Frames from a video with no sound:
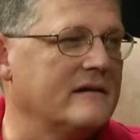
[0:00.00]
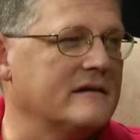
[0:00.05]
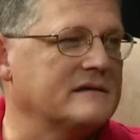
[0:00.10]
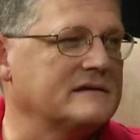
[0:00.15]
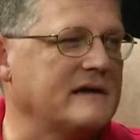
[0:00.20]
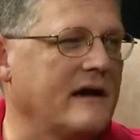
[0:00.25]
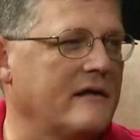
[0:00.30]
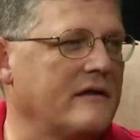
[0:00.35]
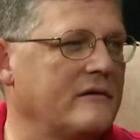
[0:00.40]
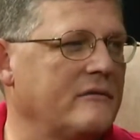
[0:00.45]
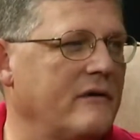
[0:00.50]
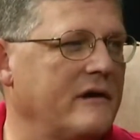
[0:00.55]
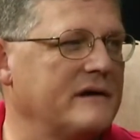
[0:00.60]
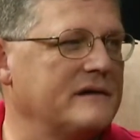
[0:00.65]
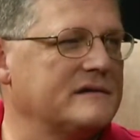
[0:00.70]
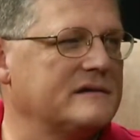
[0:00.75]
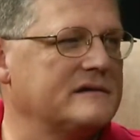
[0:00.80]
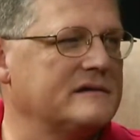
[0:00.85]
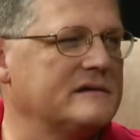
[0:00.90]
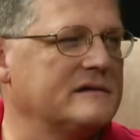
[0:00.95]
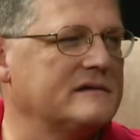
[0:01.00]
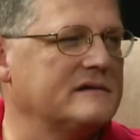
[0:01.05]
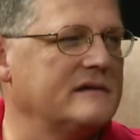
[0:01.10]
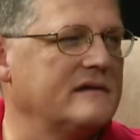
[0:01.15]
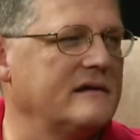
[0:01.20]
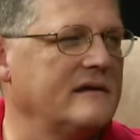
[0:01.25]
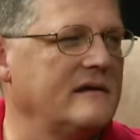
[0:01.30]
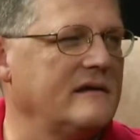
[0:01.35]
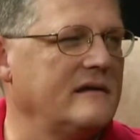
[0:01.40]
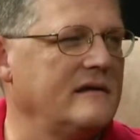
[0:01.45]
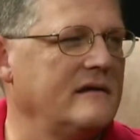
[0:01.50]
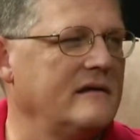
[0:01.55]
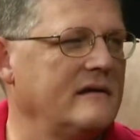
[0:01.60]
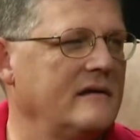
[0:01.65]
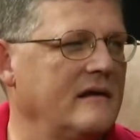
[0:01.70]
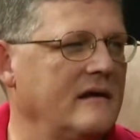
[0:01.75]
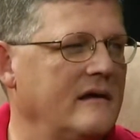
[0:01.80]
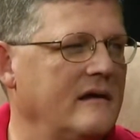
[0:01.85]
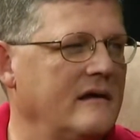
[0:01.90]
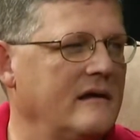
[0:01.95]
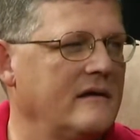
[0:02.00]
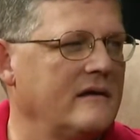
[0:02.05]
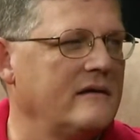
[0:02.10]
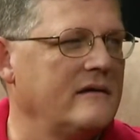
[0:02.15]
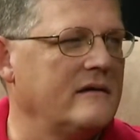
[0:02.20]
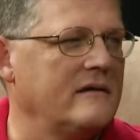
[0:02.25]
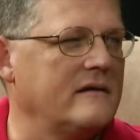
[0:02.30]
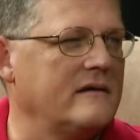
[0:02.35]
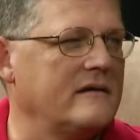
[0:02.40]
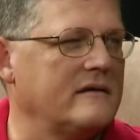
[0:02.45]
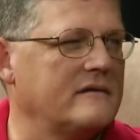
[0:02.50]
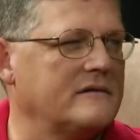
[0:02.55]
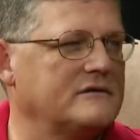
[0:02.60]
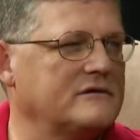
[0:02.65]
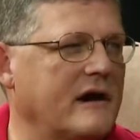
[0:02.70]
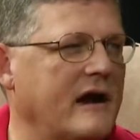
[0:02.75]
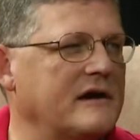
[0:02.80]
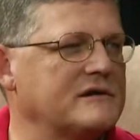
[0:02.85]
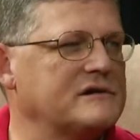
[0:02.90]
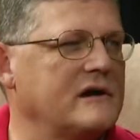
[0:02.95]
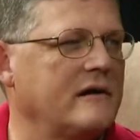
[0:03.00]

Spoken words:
Solid Waste is the trash